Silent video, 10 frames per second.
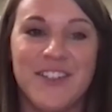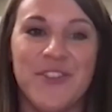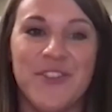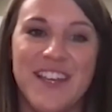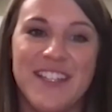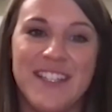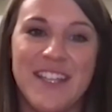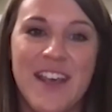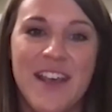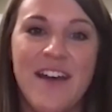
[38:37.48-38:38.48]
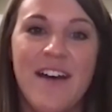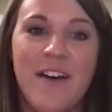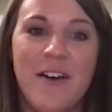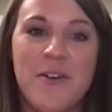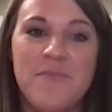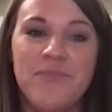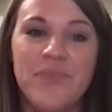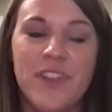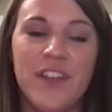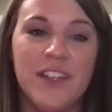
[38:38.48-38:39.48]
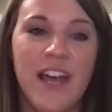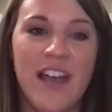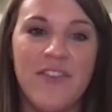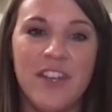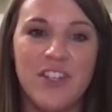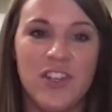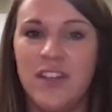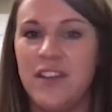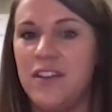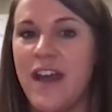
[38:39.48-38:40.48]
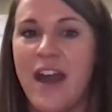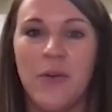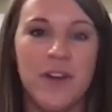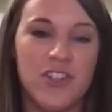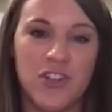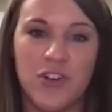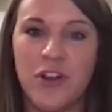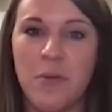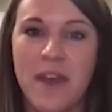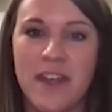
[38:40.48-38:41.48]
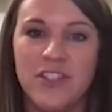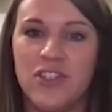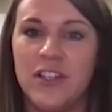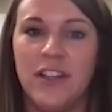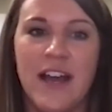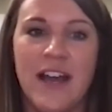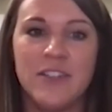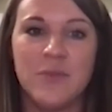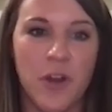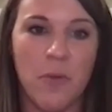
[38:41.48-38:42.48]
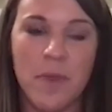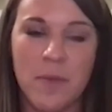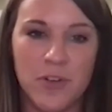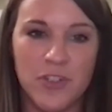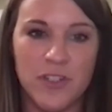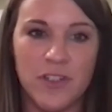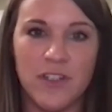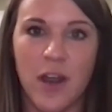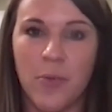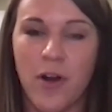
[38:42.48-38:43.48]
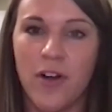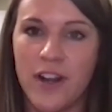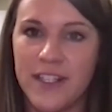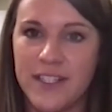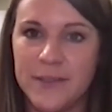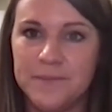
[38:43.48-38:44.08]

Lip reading: this, the Good Life initiative, how it ensures our messaging aligns with our members' top priorities?